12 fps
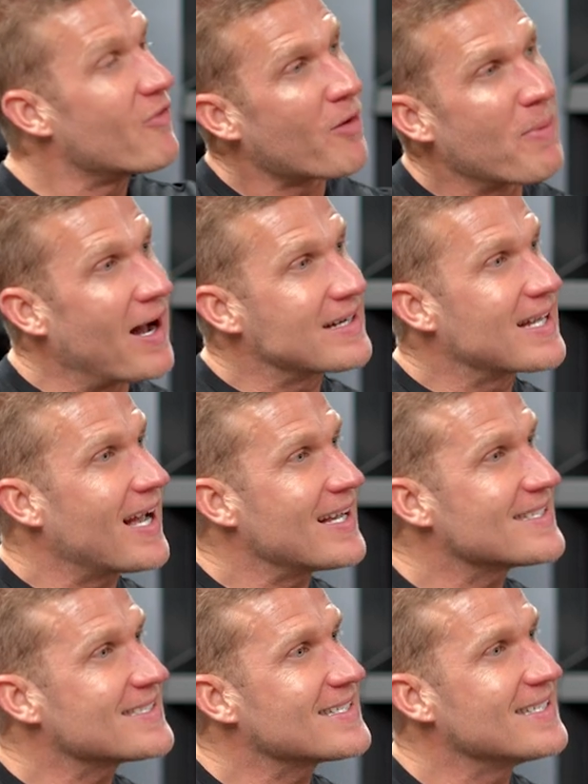of our
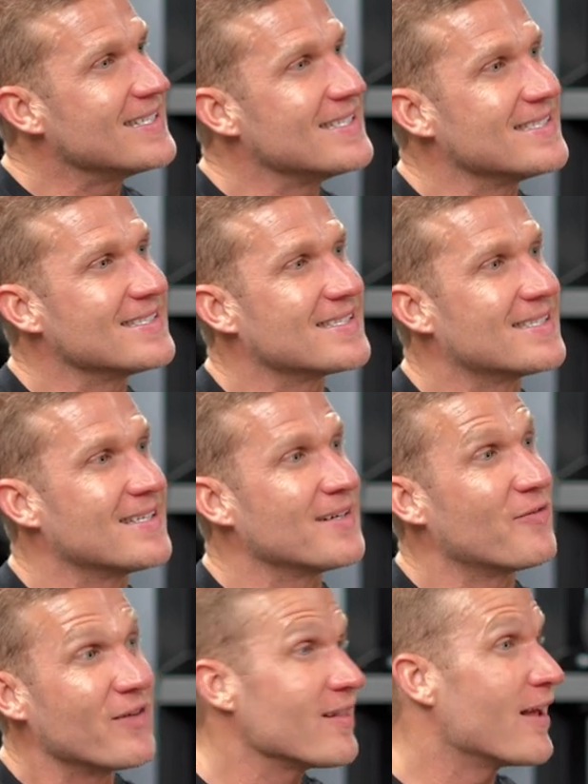podcast is the
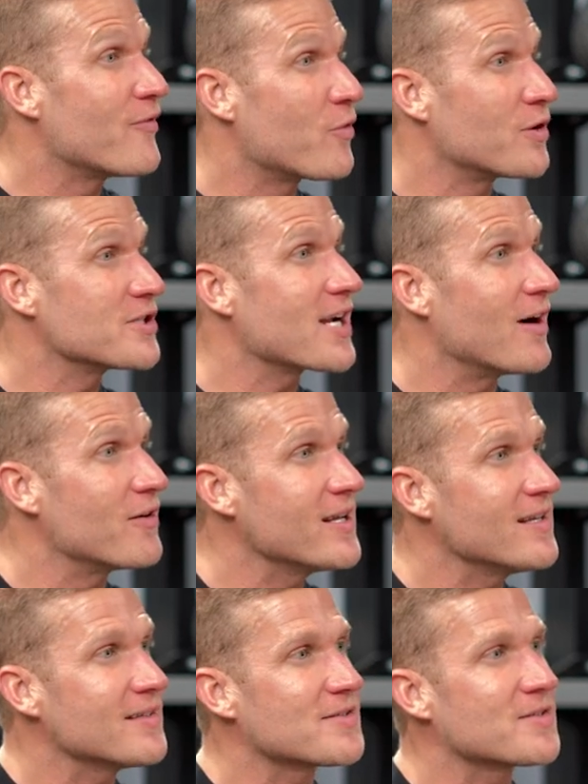Fit Life Orange
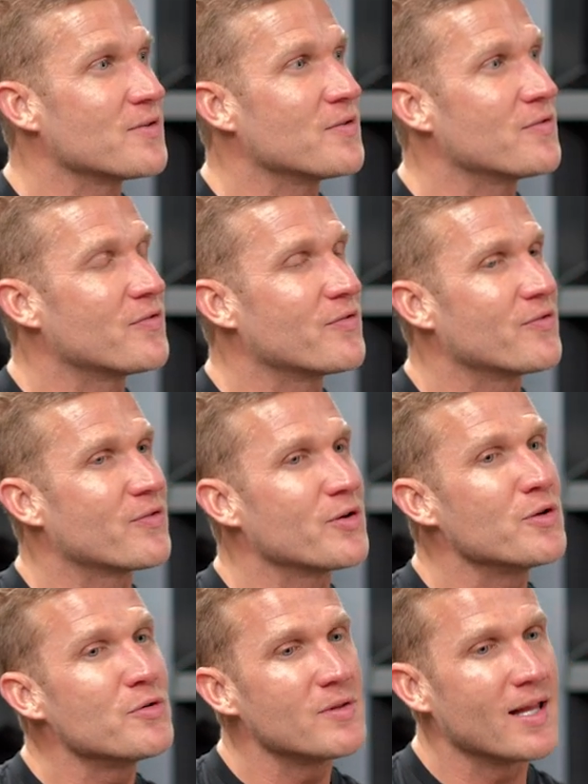County. So, okay. for
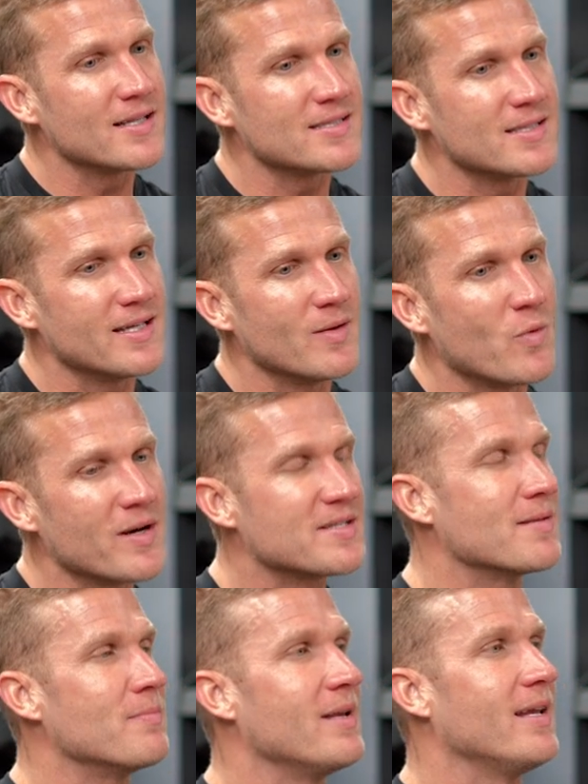you, Leslie, what
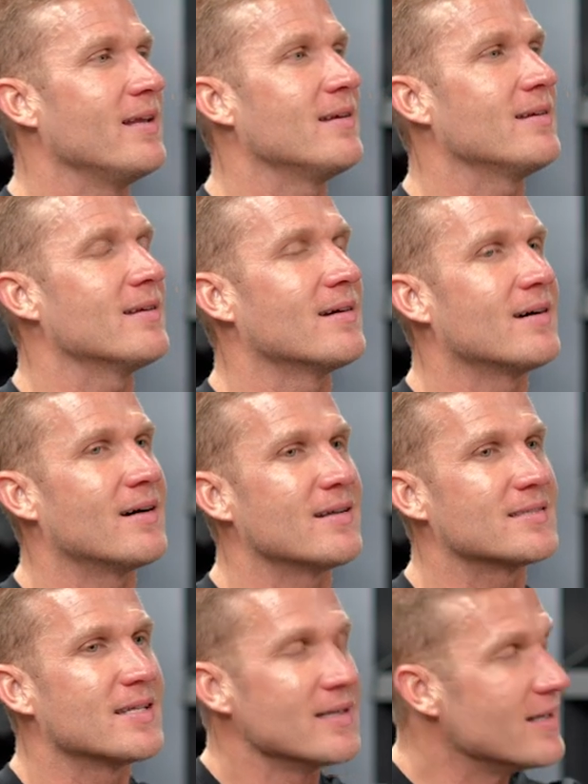does it mean uh,
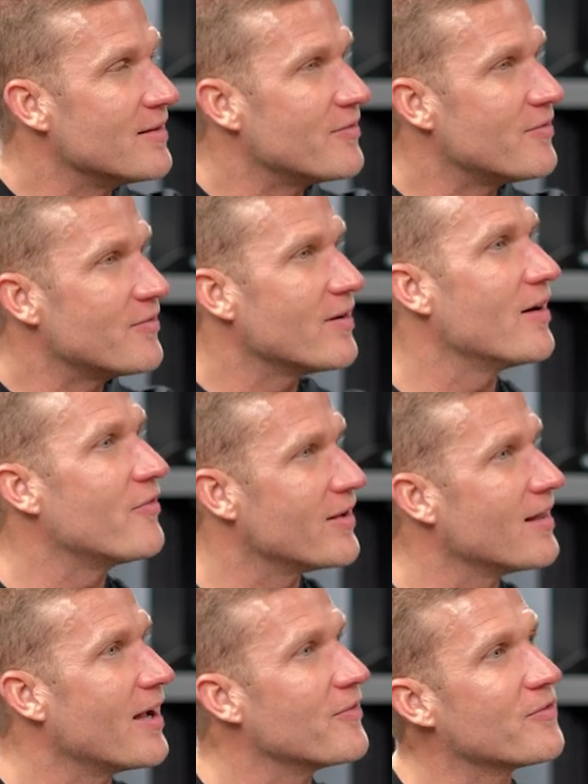to live a
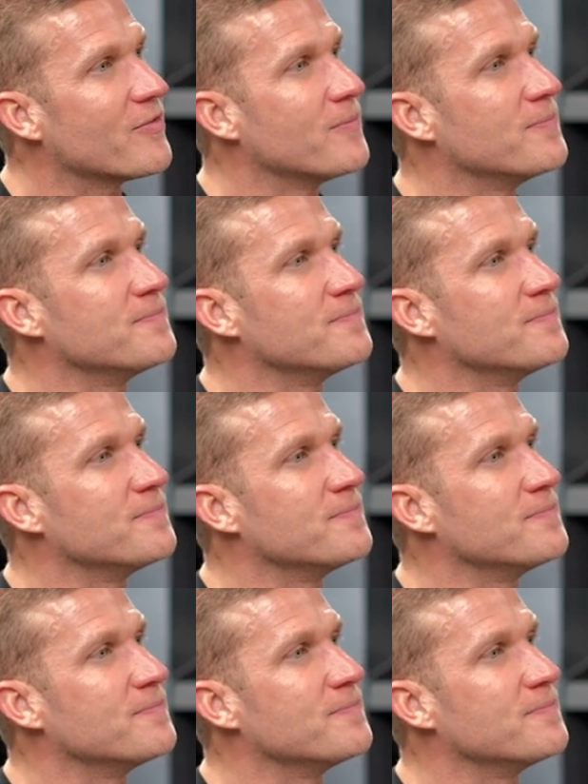fit life?